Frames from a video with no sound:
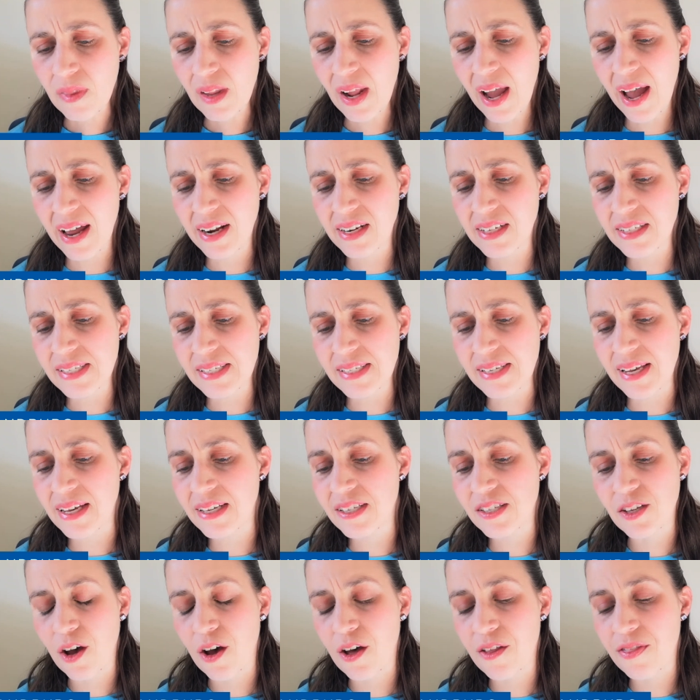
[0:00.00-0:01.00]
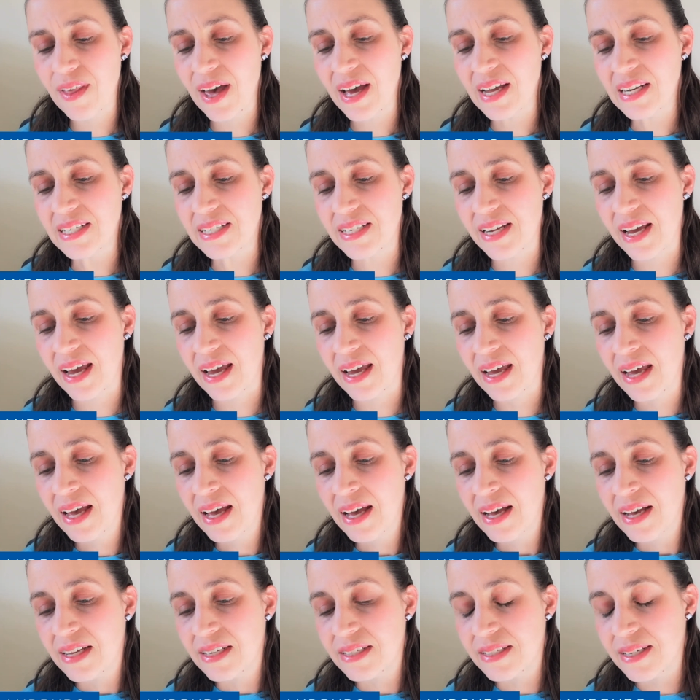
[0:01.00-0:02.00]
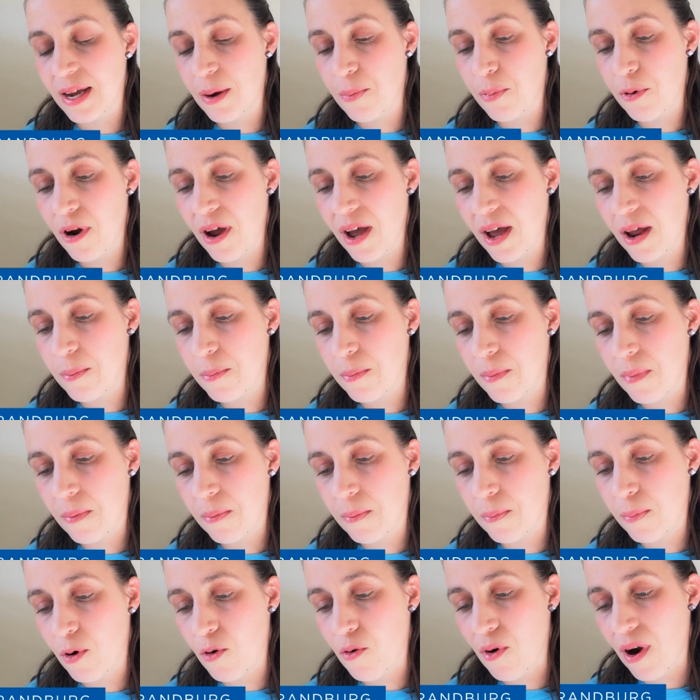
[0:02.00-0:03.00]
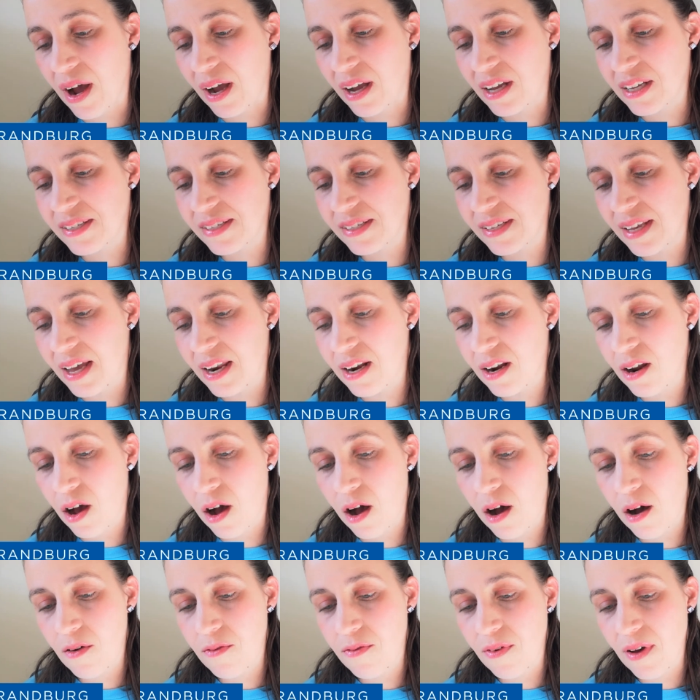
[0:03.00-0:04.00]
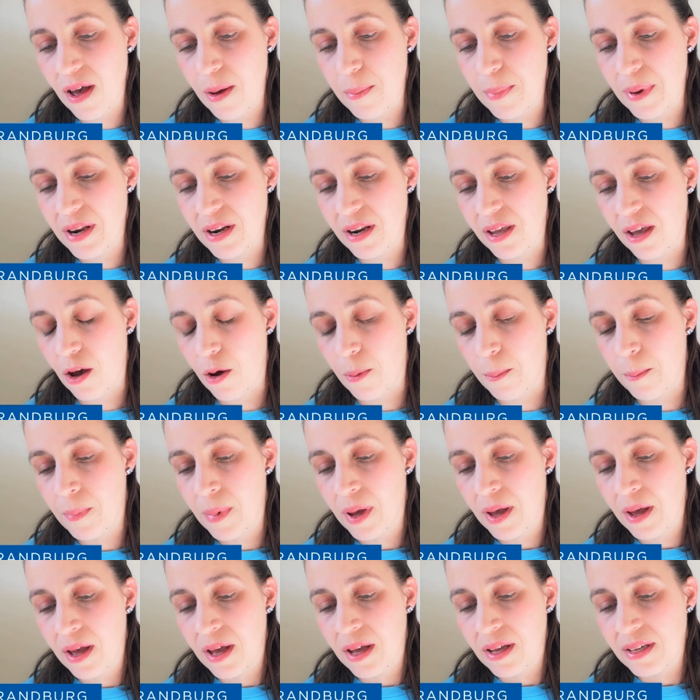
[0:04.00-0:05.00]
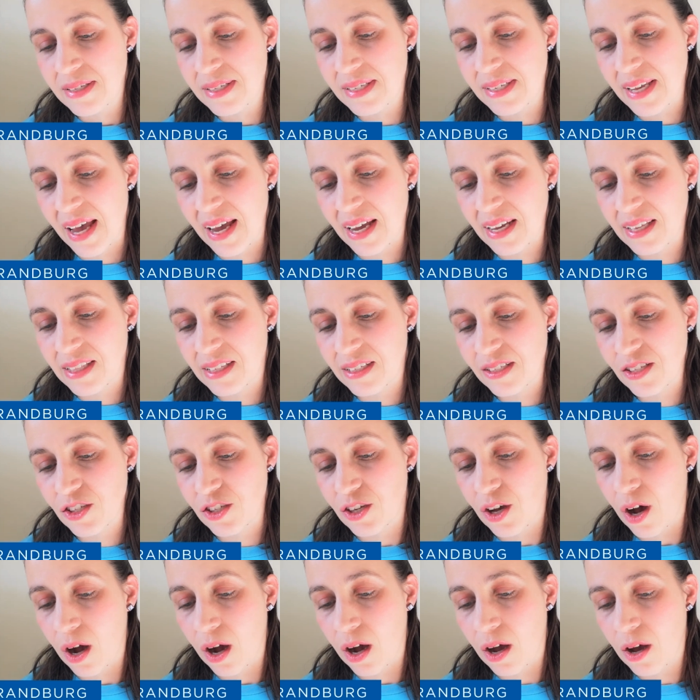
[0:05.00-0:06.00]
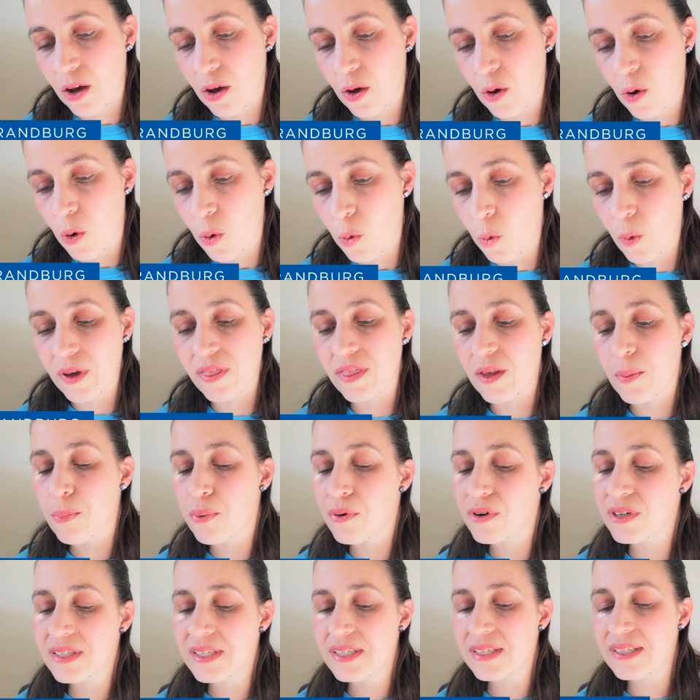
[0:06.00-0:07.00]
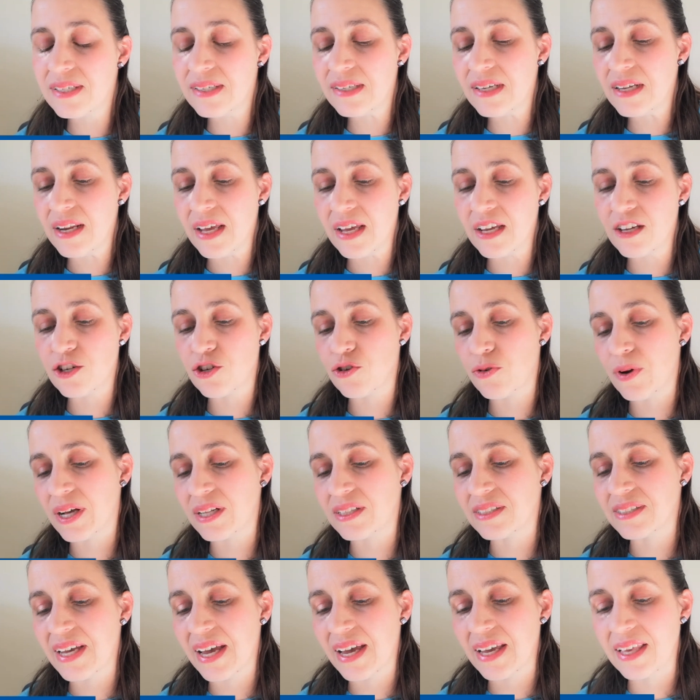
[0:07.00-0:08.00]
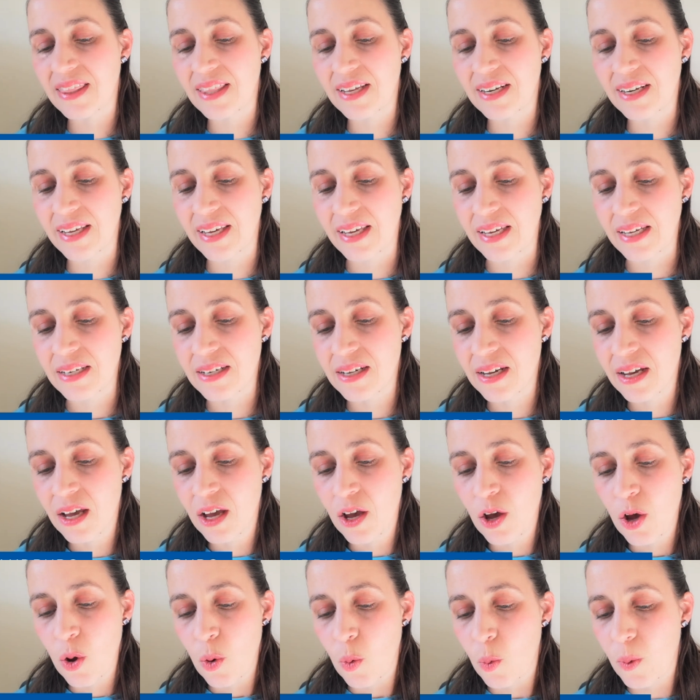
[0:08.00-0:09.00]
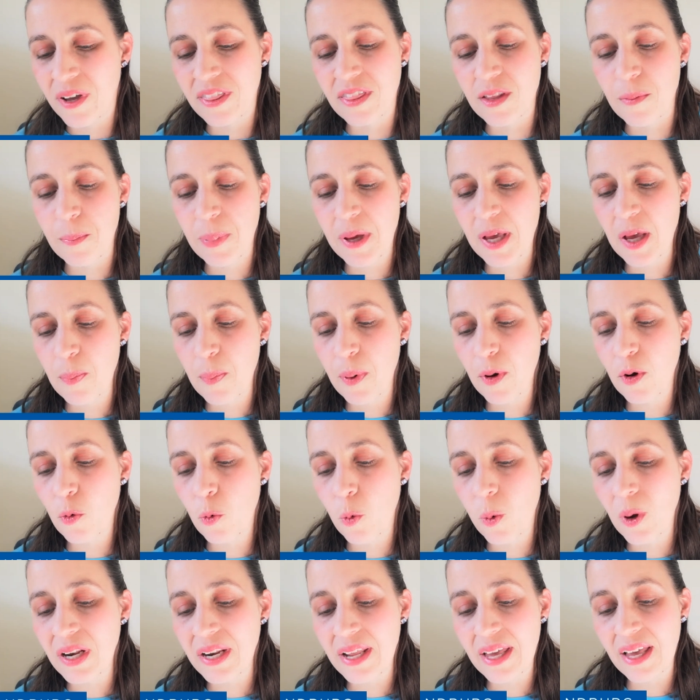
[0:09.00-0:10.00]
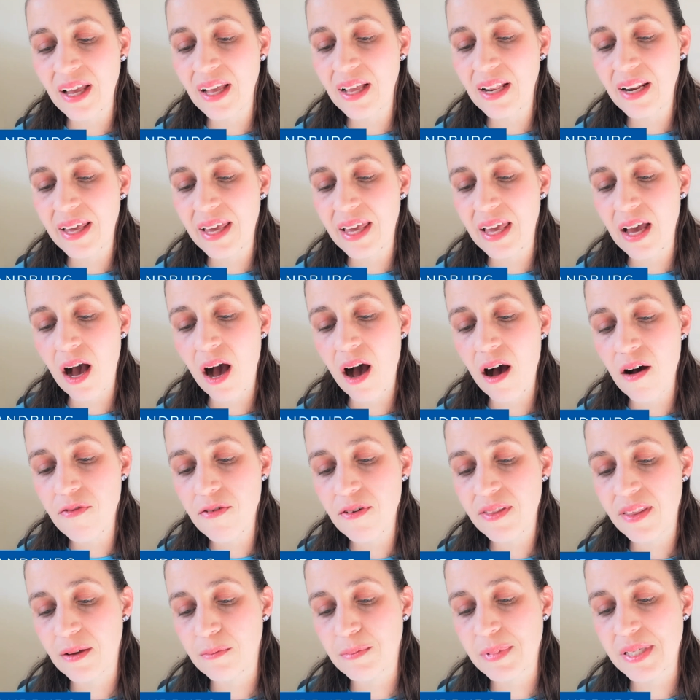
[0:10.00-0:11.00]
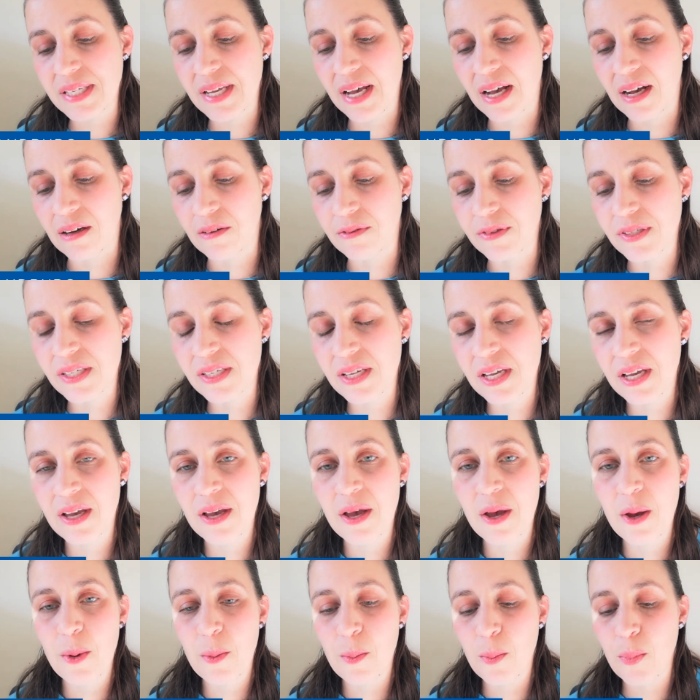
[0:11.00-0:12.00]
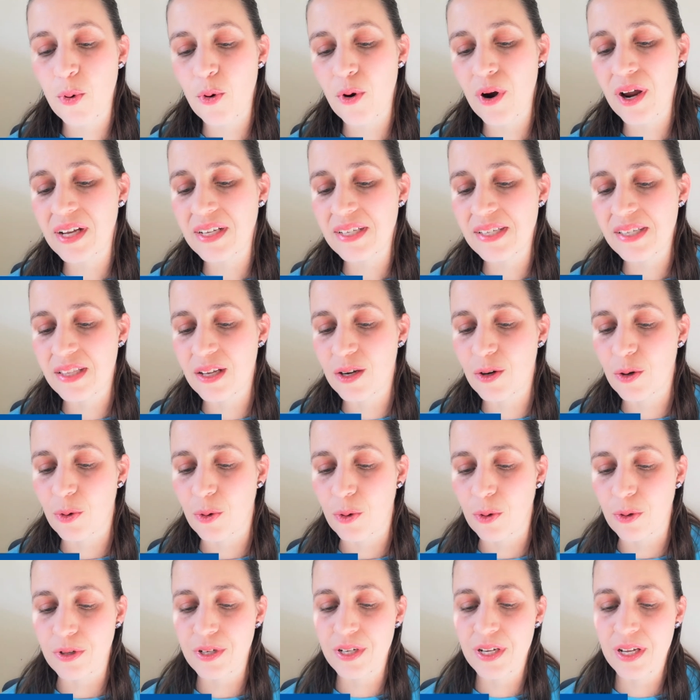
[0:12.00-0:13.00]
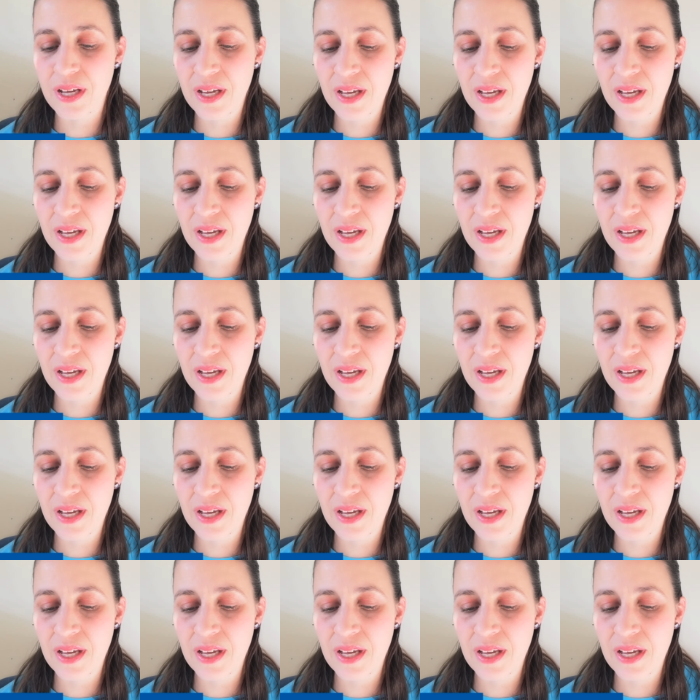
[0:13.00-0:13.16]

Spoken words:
And it says, on that day, Deborah and Barak, son of Abinoam, sang this song. When the princes in Israel take the lead, when the people willingly offer themselves, praise the Lord.